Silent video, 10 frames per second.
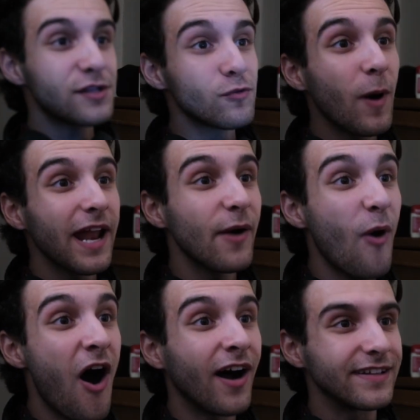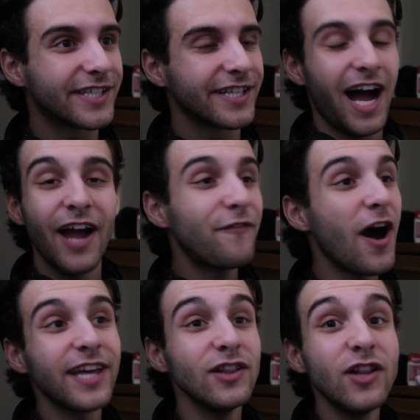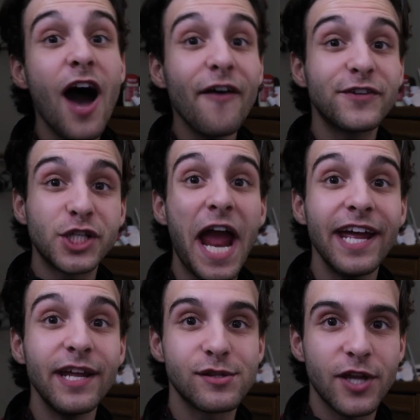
is what I want! I fucking love chains,